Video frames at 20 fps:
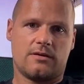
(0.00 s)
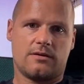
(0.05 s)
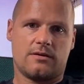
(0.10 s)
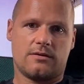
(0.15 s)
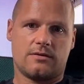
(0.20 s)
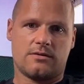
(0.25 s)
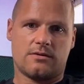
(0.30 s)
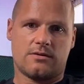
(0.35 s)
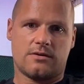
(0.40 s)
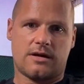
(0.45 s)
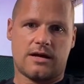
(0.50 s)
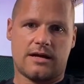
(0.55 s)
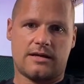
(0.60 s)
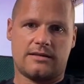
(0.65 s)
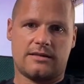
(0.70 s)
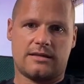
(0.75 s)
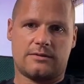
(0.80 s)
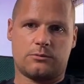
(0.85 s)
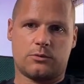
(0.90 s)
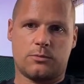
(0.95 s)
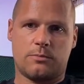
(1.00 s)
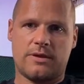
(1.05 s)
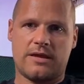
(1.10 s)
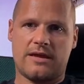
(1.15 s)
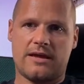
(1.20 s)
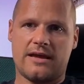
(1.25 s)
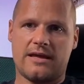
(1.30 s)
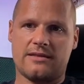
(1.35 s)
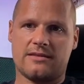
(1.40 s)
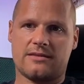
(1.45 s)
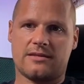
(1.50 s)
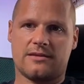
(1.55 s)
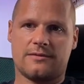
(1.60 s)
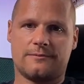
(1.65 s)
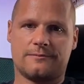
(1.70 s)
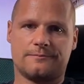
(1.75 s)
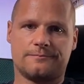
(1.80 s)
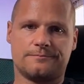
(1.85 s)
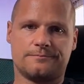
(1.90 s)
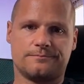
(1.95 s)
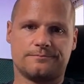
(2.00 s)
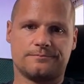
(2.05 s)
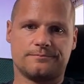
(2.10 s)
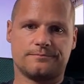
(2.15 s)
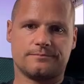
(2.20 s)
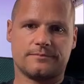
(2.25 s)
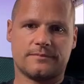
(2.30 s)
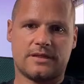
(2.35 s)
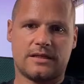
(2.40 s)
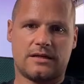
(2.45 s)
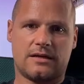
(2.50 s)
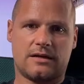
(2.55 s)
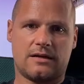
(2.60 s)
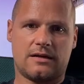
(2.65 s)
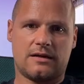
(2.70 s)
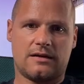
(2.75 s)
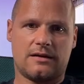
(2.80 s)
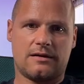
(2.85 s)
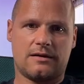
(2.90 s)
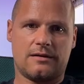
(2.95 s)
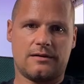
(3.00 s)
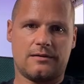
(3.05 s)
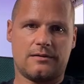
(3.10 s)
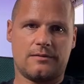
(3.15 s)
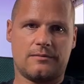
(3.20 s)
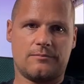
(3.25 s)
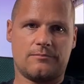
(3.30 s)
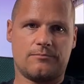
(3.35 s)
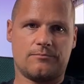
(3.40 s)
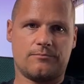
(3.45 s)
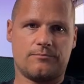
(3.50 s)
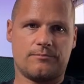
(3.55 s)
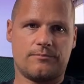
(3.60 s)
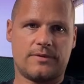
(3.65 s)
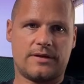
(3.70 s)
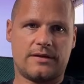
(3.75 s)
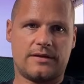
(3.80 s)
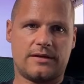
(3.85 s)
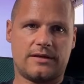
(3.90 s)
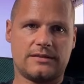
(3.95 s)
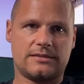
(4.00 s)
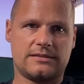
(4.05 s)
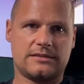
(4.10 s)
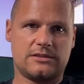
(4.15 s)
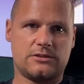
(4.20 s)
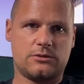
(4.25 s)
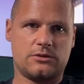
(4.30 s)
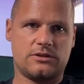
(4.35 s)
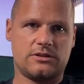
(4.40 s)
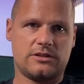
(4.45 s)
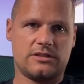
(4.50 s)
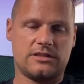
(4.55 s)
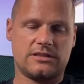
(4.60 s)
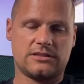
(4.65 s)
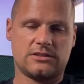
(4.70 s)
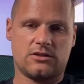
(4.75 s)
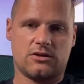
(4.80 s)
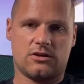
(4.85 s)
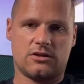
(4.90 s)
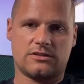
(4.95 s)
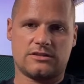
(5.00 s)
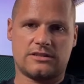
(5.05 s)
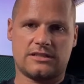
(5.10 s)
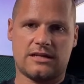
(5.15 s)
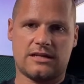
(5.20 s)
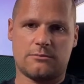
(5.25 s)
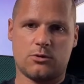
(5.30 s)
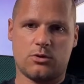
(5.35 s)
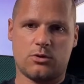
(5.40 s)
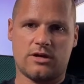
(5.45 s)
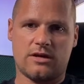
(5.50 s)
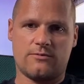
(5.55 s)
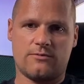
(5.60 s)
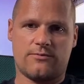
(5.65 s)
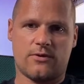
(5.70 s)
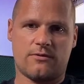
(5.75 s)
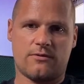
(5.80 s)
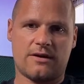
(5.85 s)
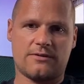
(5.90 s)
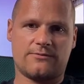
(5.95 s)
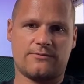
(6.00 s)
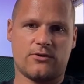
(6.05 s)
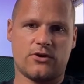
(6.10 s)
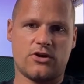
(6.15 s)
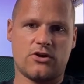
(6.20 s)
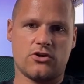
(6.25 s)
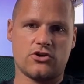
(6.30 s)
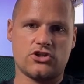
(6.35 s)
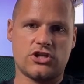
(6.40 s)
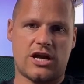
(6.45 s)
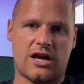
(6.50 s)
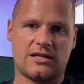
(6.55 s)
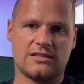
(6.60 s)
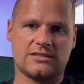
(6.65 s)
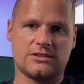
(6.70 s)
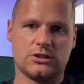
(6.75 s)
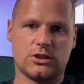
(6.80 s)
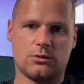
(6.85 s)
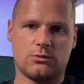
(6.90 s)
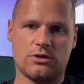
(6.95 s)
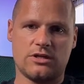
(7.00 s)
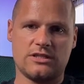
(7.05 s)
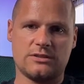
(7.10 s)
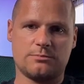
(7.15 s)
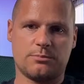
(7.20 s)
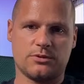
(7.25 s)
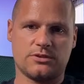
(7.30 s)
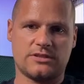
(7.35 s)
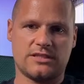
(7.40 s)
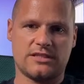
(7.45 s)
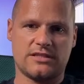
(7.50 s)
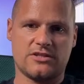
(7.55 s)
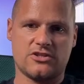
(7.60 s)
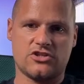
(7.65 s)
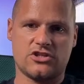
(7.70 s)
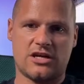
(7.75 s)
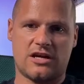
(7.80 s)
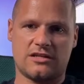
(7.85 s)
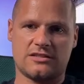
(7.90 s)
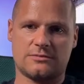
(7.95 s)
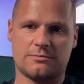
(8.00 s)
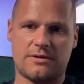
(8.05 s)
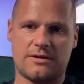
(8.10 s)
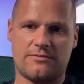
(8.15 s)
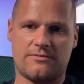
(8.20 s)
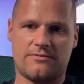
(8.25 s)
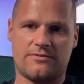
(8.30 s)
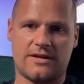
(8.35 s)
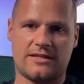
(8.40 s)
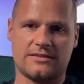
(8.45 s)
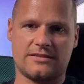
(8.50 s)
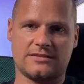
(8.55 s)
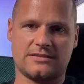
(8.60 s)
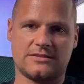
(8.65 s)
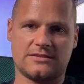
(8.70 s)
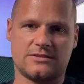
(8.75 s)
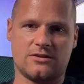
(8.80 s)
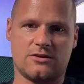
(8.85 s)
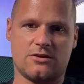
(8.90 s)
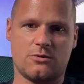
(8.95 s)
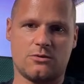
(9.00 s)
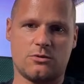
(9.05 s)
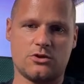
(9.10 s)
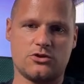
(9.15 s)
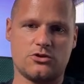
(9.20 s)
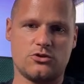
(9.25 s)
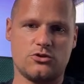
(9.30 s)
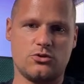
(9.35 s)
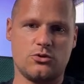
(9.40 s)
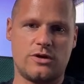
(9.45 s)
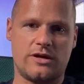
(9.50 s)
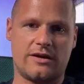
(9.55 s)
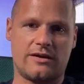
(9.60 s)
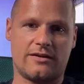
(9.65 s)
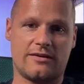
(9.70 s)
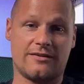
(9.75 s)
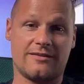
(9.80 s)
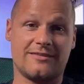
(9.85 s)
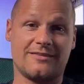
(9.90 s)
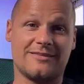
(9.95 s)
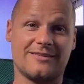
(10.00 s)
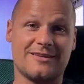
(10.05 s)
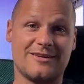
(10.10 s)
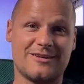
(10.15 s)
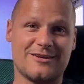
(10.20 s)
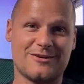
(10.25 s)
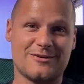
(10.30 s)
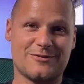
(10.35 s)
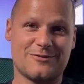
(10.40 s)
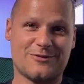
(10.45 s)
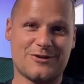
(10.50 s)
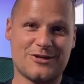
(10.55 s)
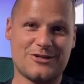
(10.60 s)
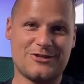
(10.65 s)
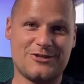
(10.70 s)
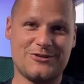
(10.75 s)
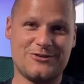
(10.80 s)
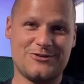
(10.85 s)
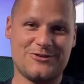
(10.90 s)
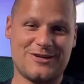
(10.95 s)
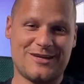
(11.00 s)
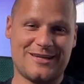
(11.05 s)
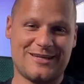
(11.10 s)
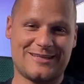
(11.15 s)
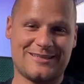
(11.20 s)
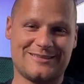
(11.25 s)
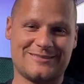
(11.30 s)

Okay, that would be it. And I see you in the Discord. And I'm looking forward for your charts. No one is posting the charts, my friends. So what you doing? What you doing?